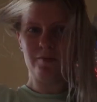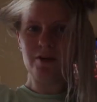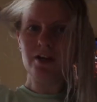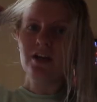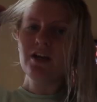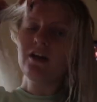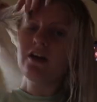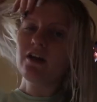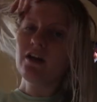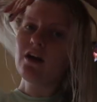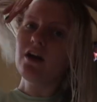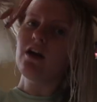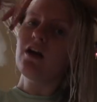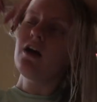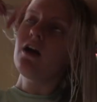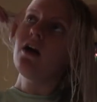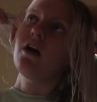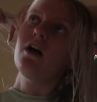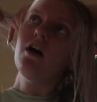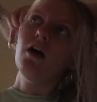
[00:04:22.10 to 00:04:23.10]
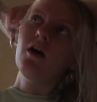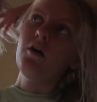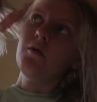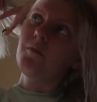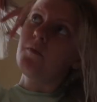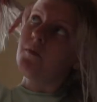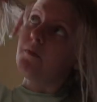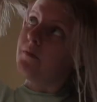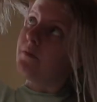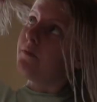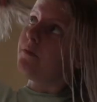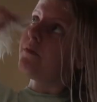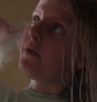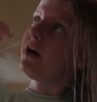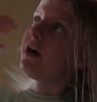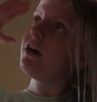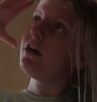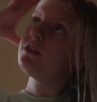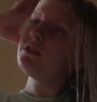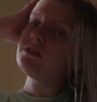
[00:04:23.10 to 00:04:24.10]
him in here,
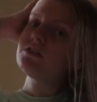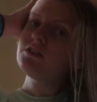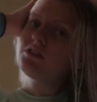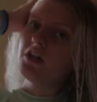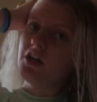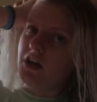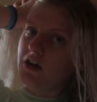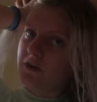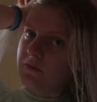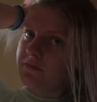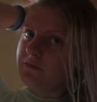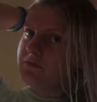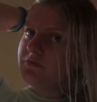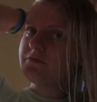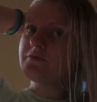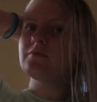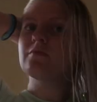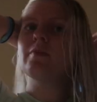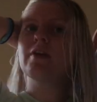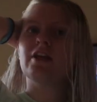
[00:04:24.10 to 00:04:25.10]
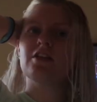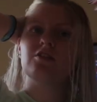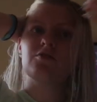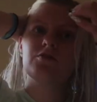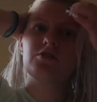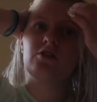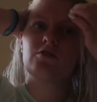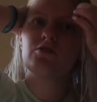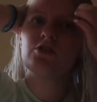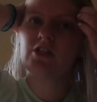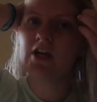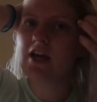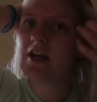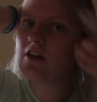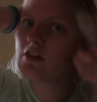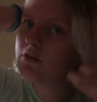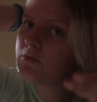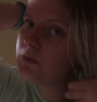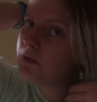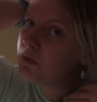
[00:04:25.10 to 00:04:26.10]
but because there was no shade
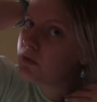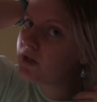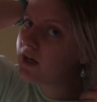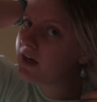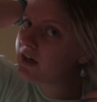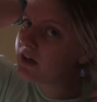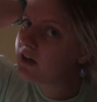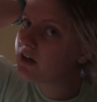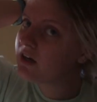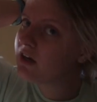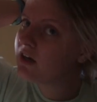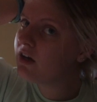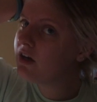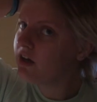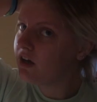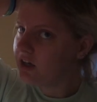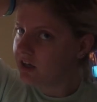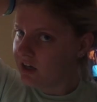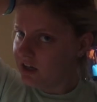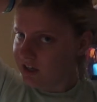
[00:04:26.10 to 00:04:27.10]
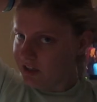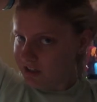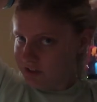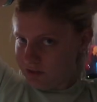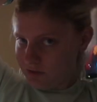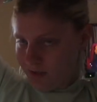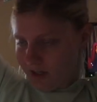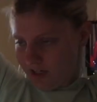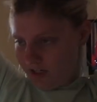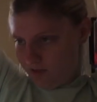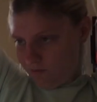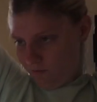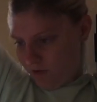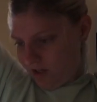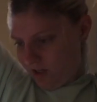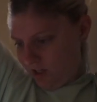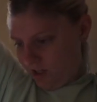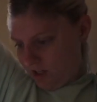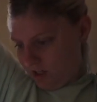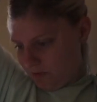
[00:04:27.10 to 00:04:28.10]
at the pool deck, and so I didn't
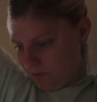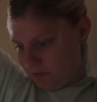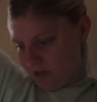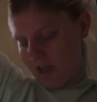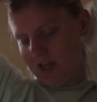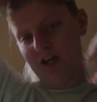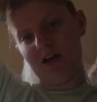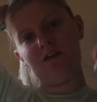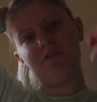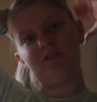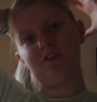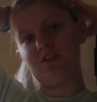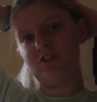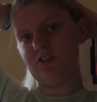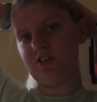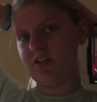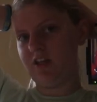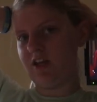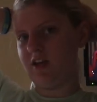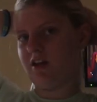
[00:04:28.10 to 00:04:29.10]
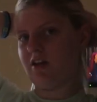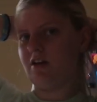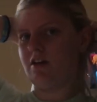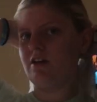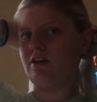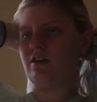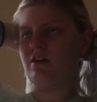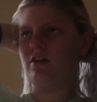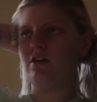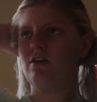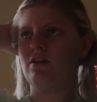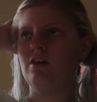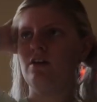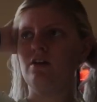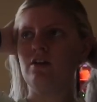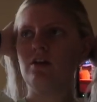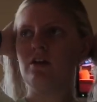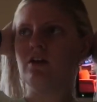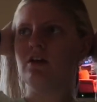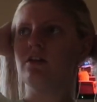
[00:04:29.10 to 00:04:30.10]
want him to have to just like
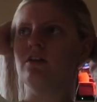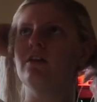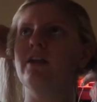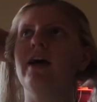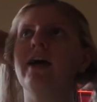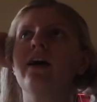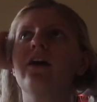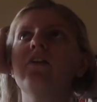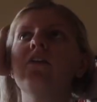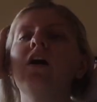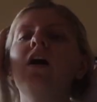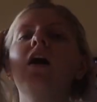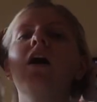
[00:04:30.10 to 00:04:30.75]
lay on the